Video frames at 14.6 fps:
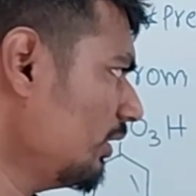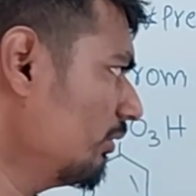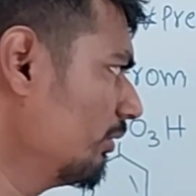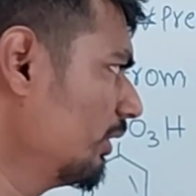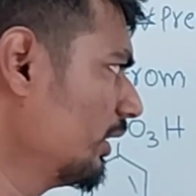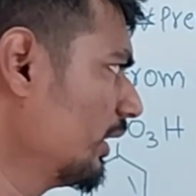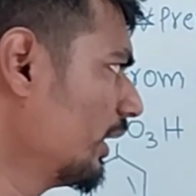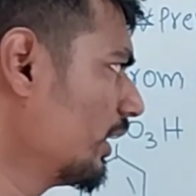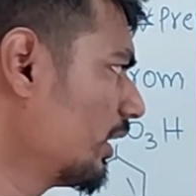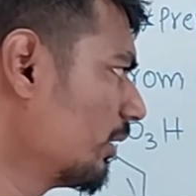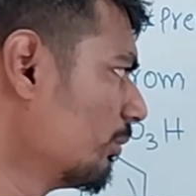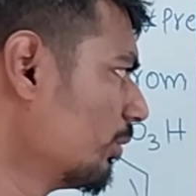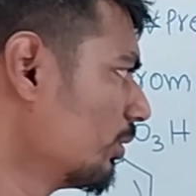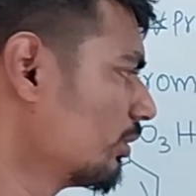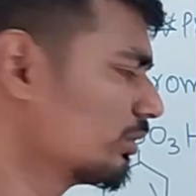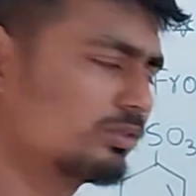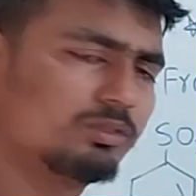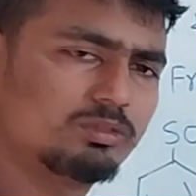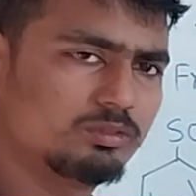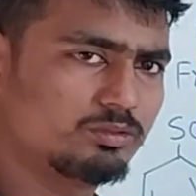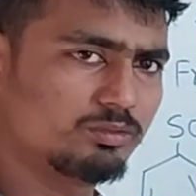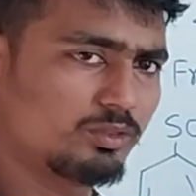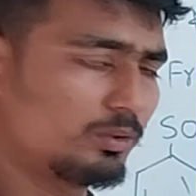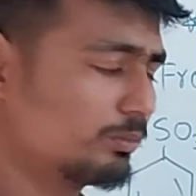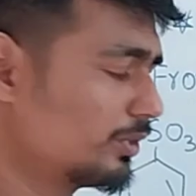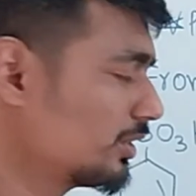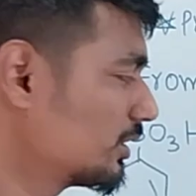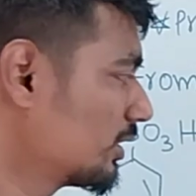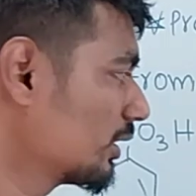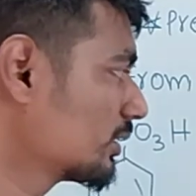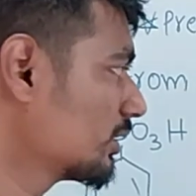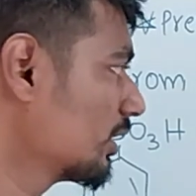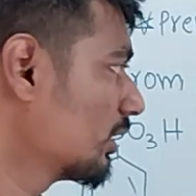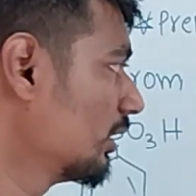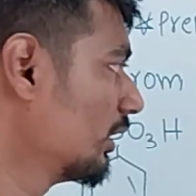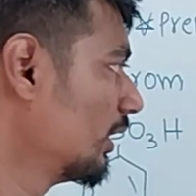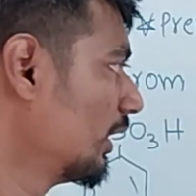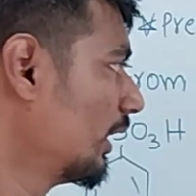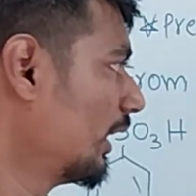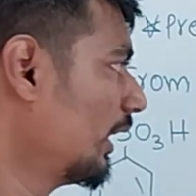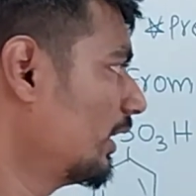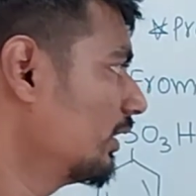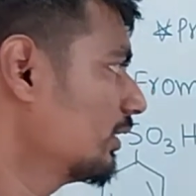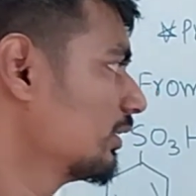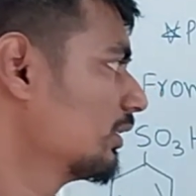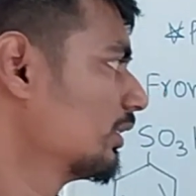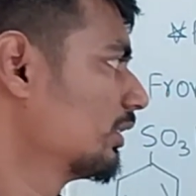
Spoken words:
will get removed from this structure and